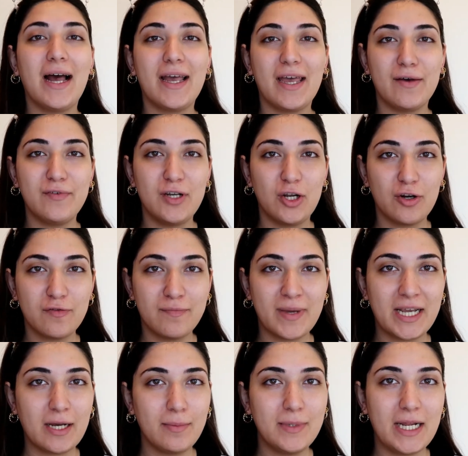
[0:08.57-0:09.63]
I have a lot of
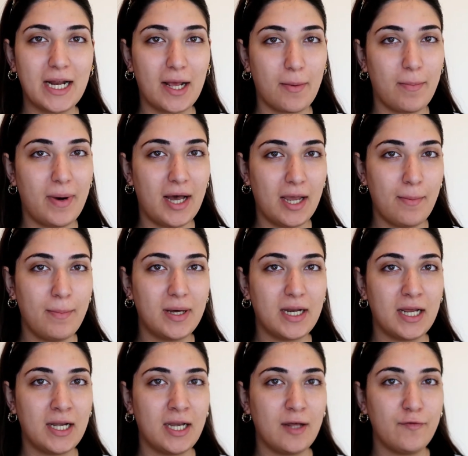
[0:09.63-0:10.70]
makeup that I buy but
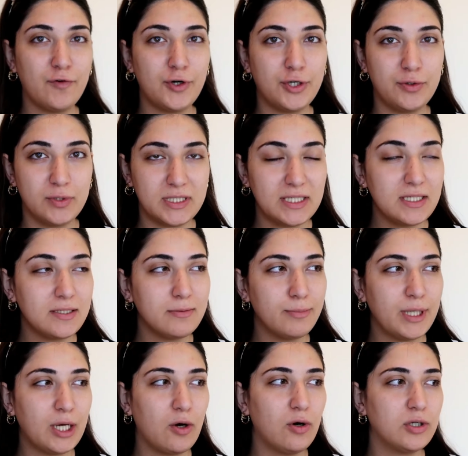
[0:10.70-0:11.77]
I never use it
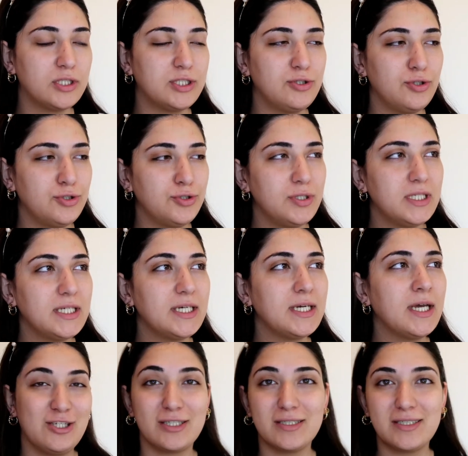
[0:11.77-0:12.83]
because
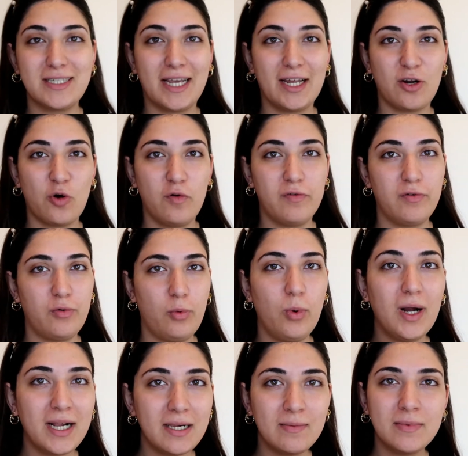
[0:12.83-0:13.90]
usually I just get
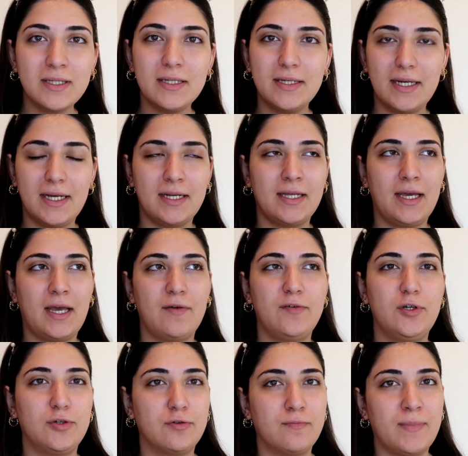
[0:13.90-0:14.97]
overwhelmed and I
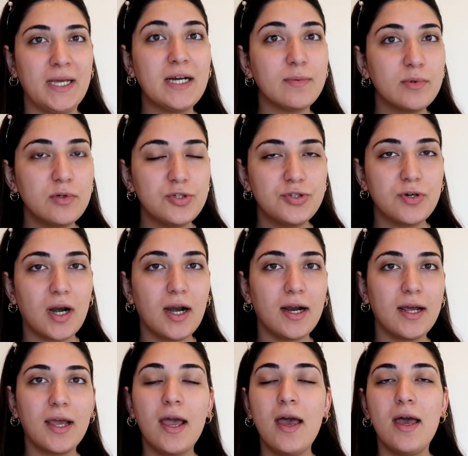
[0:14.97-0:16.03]
have a lot of makeup to
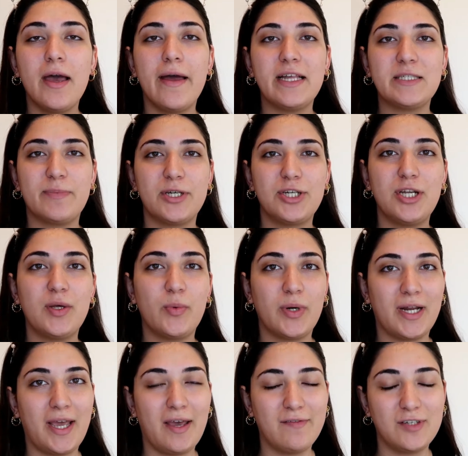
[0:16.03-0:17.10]
try, especially
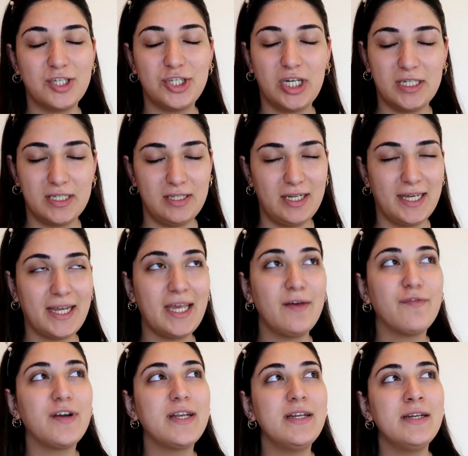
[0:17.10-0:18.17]
when I have a channel. Like
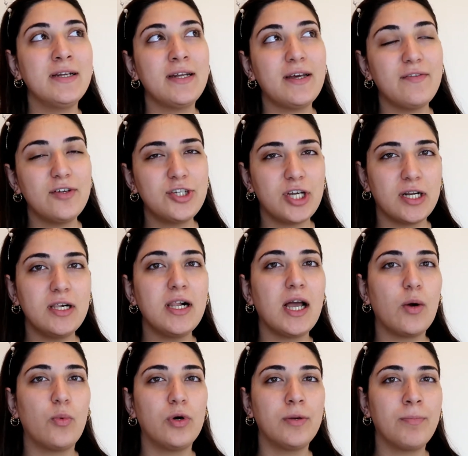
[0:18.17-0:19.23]
if I didn't have a channel
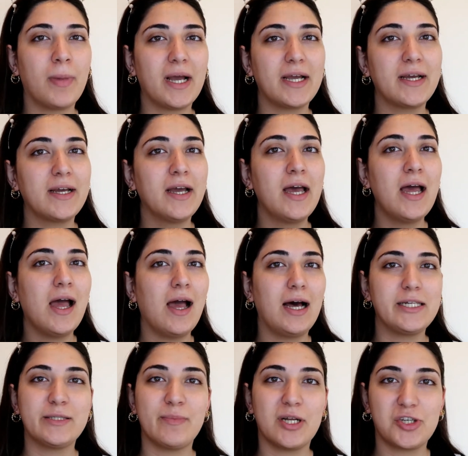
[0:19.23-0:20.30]
I wouldn't buy
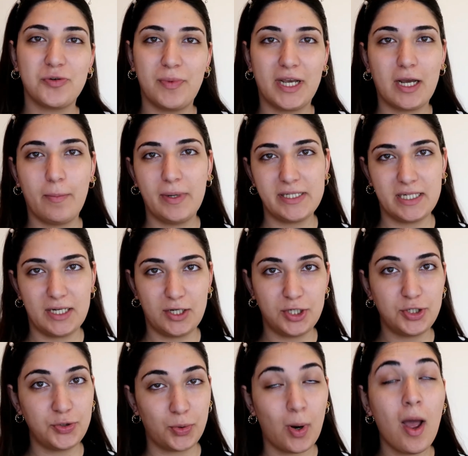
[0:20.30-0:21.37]
as much makeup as I
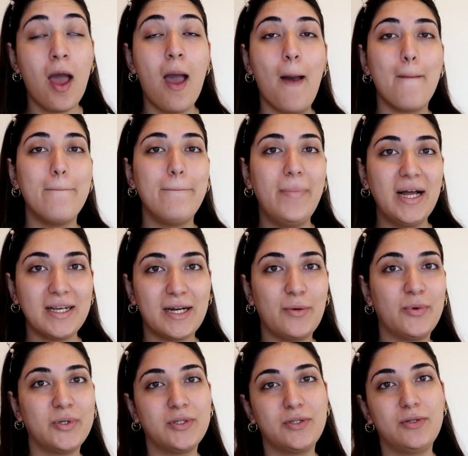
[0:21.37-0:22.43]
do, but
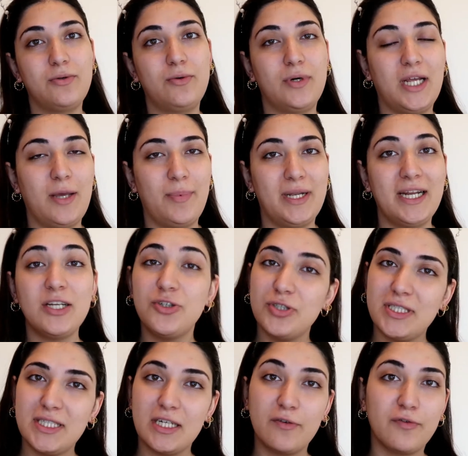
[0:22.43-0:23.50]
I want to keep it
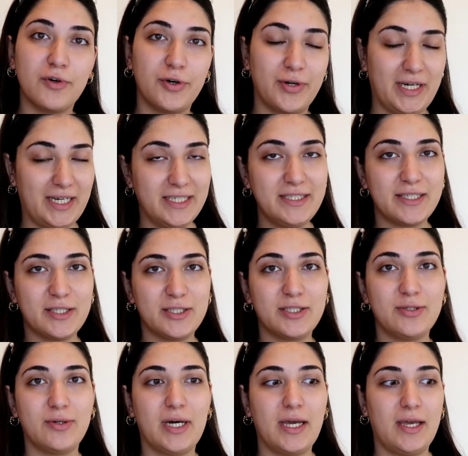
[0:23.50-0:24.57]
interesting for you guys,
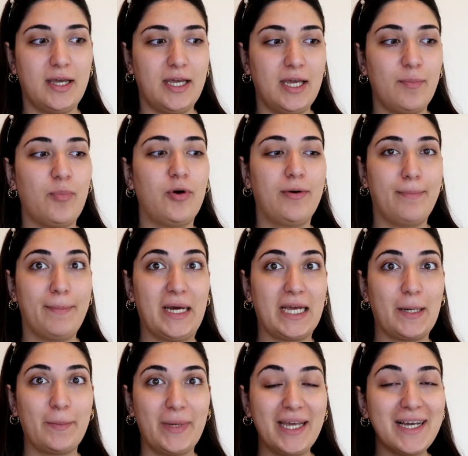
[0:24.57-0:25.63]
so I keep on
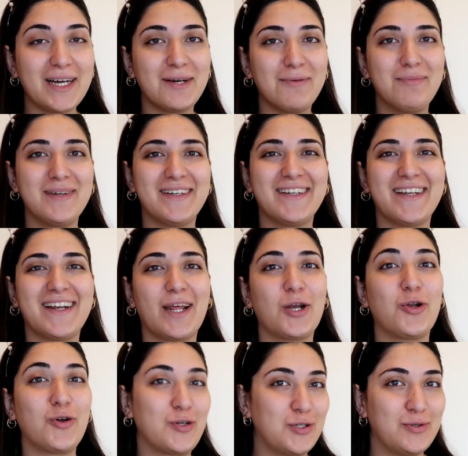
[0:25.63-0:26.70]
buying makeup and then I
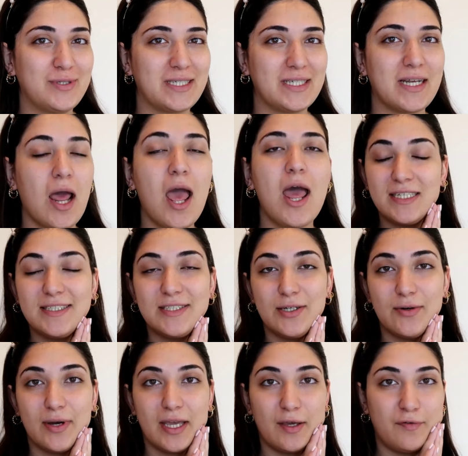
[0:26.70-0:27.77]
don't use it.
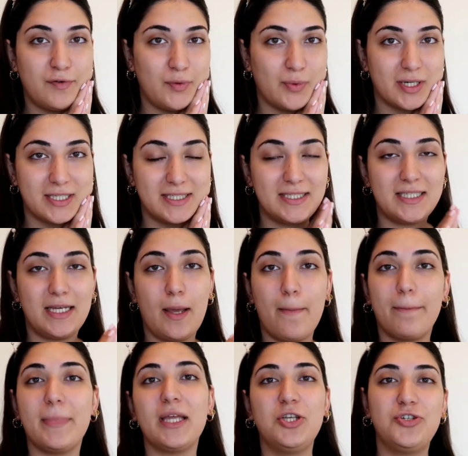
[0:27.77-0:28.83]
So if you want to see
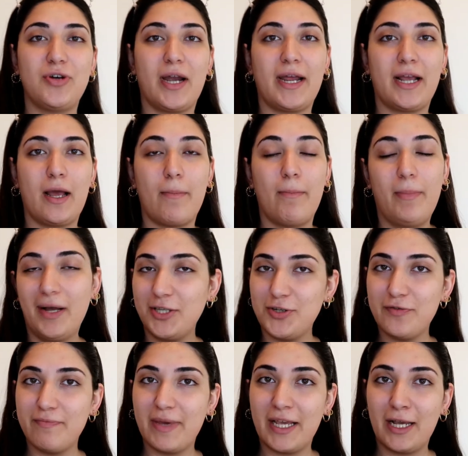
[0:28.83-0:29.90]
me trying a bunch
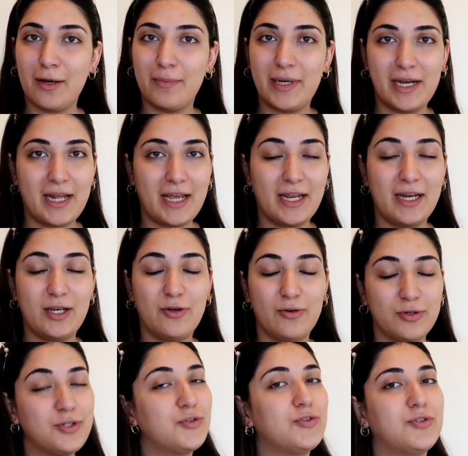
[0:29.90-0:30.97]
of makeup that I
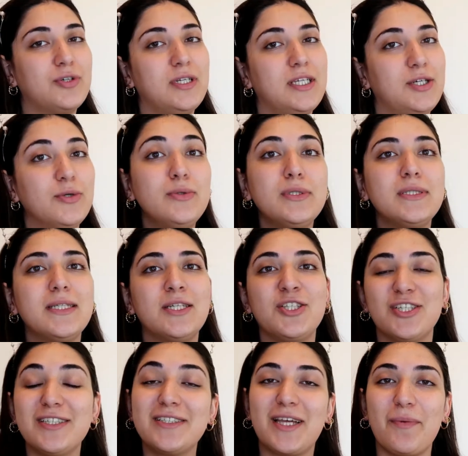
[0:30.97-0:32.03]
don't usually use, then
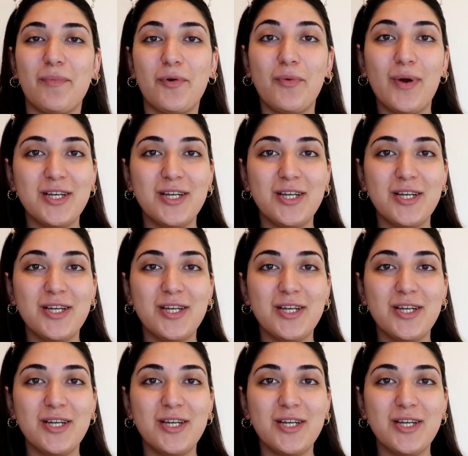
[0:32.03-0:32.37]
just keep on